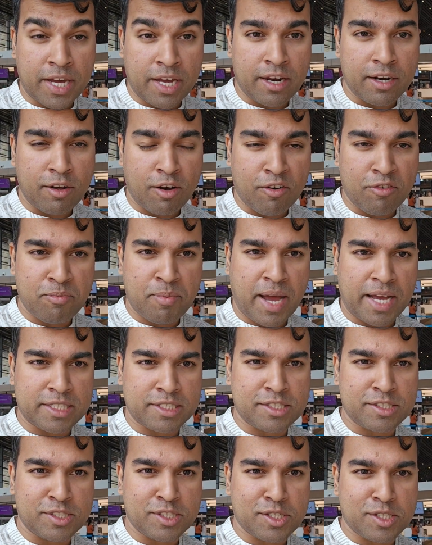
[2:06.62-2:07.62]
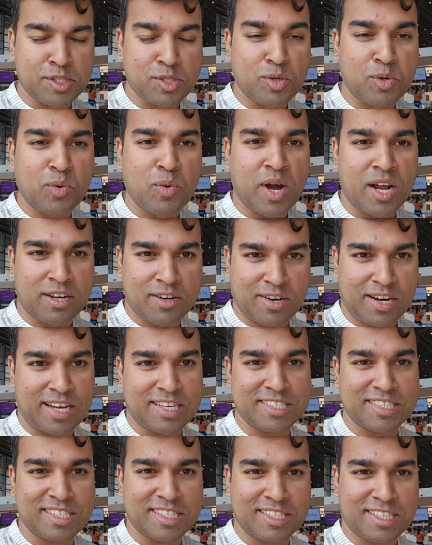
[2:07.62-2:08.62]
of passengers who are
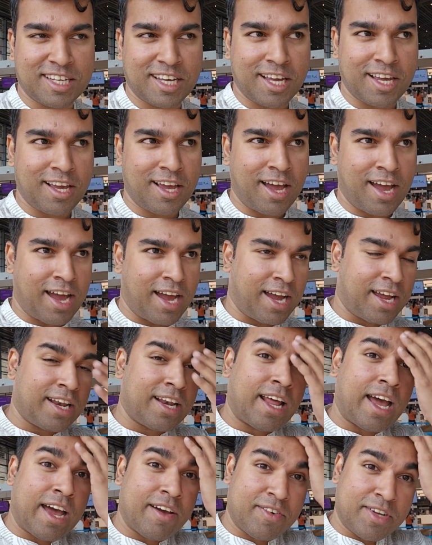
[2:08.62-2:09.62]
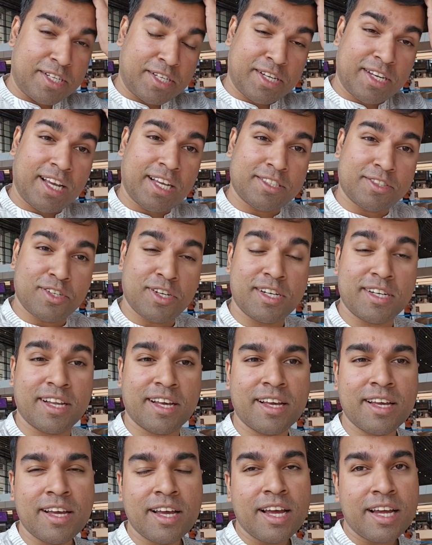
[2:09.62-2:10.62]
transiting and have international
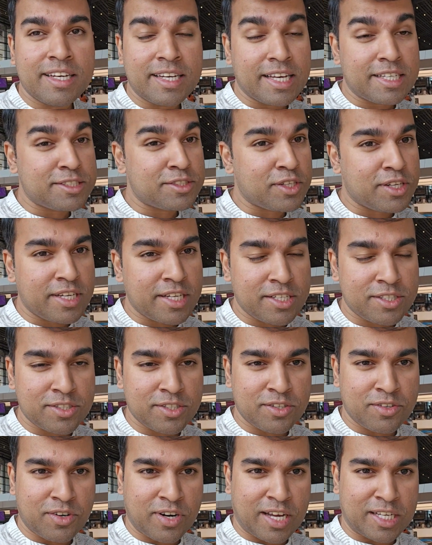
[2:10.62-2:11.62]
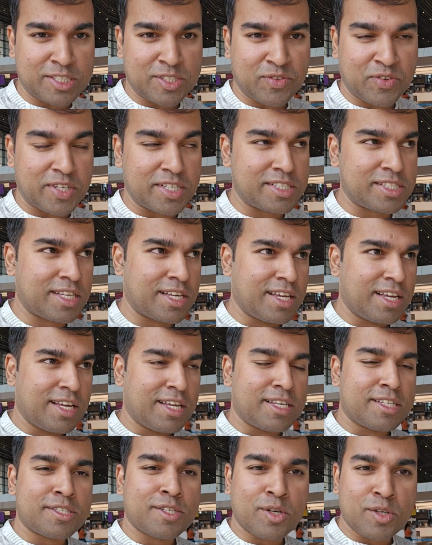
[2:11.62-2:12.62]
destination transfers.
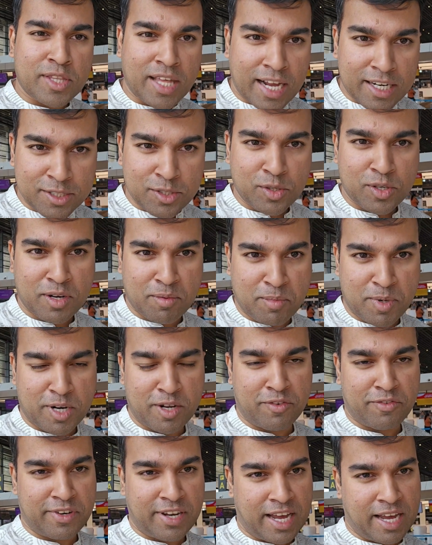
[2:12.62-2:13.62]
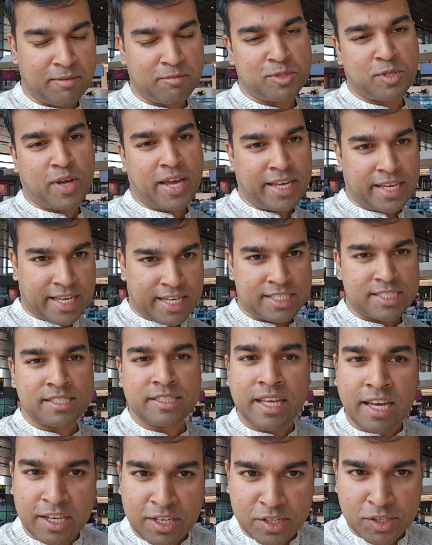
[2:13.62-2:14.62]
So that took a bit of time, so I guess they
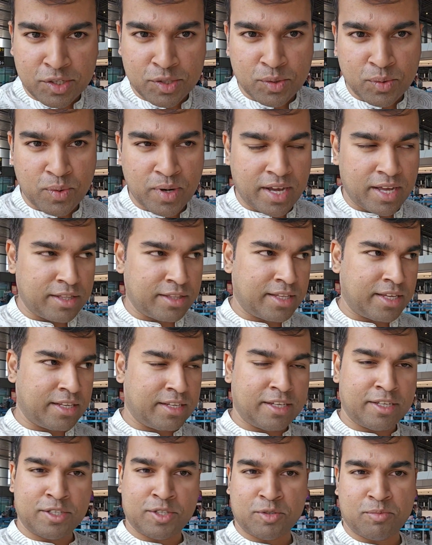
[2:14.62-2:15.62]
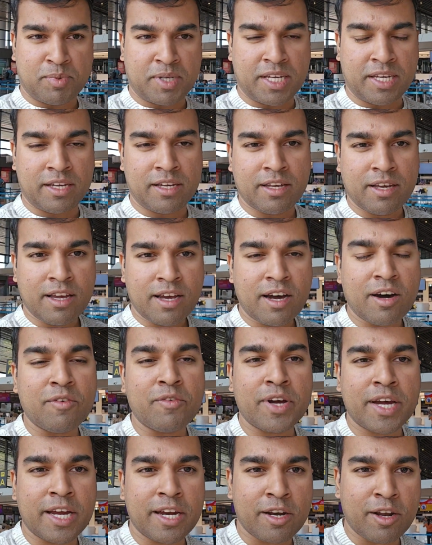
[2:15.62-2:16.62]
are new and they need to be
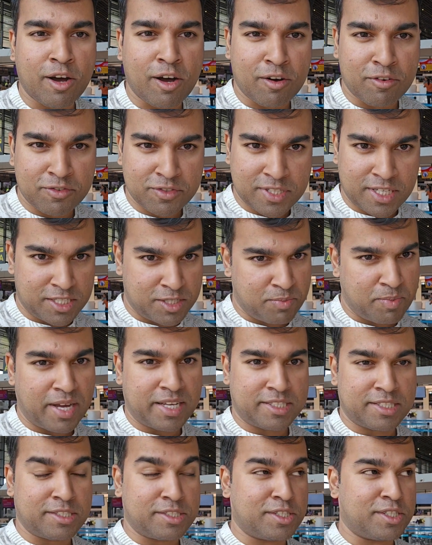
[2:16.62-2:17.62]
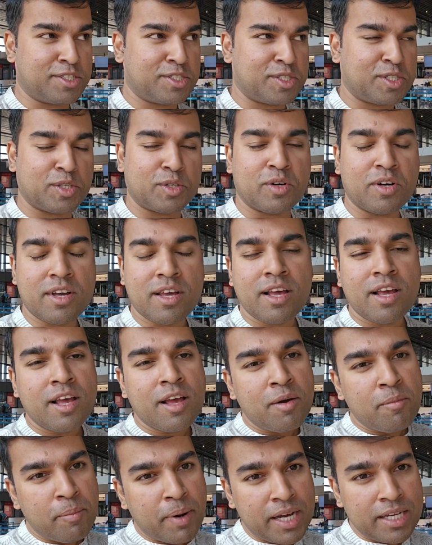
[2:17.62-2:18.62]
aware of such passengers too.
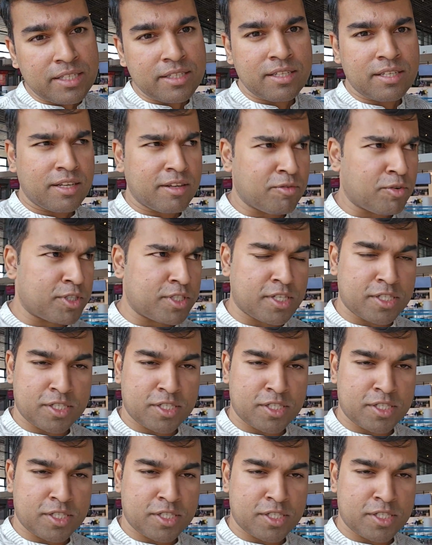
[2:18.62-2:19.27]
But it was a